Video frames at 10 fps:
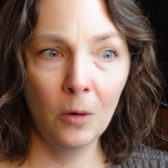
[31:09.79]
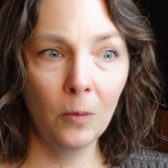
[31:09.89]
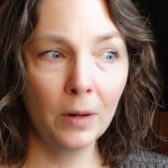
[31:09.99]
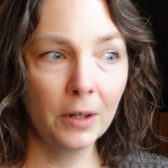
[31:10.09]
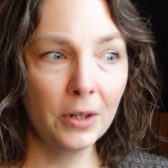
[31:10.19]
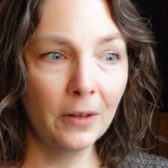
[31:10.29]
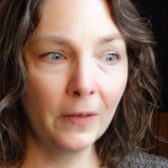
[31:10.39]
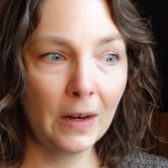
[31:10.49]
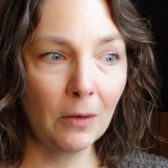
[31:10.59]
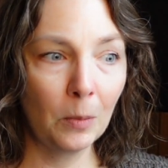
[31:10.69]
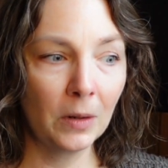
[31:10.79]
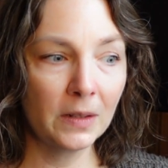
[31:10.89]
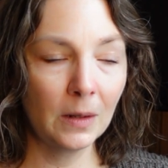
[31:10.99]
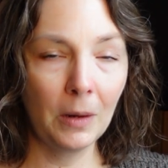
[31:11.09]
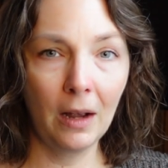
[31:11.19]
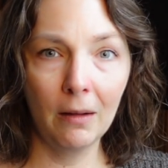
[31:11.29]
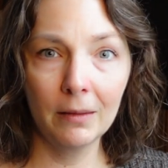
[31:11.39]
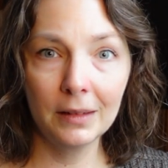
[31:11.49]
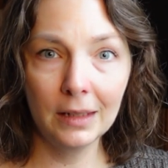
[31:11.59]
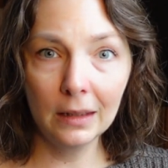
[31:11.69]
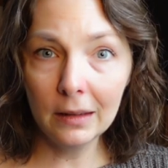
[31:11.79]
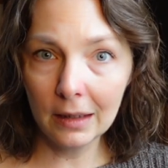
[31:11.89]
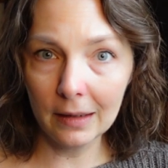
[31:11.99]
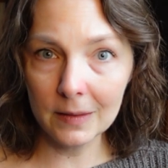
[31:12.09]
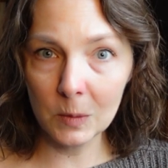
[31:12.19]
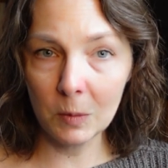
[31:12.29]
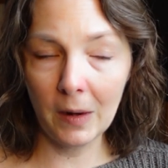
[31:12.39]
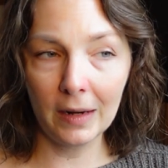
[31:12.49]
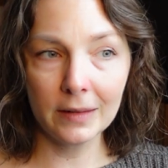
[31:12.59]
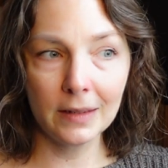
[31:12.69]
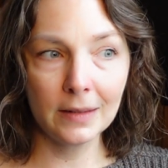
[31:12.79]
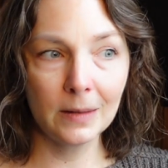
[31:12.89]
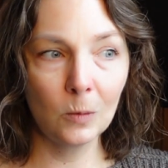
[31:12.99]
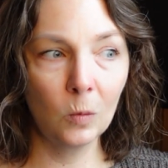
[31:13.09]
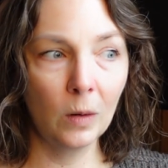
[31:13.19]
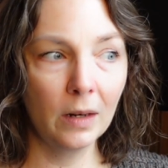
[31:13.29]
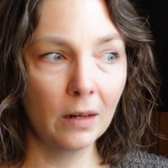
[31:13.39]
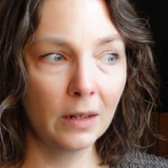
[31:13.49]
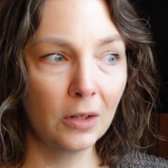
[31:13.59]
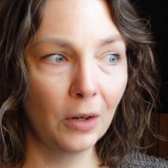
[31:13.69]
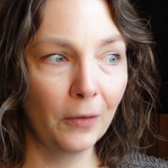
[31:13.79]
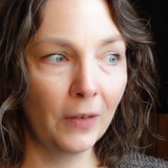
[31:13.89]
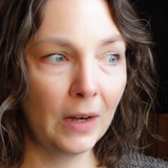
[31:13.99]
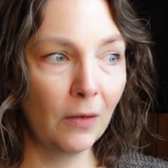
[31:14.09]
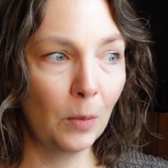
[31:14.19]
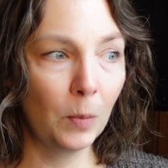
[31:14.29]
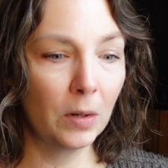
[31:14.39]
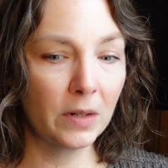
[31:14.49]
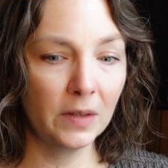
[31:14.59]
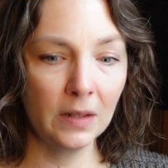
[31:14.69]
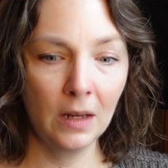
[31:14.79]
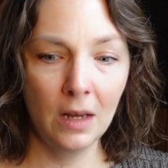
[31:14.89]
What are your favorite books about knitting as a practice? What are your favorite books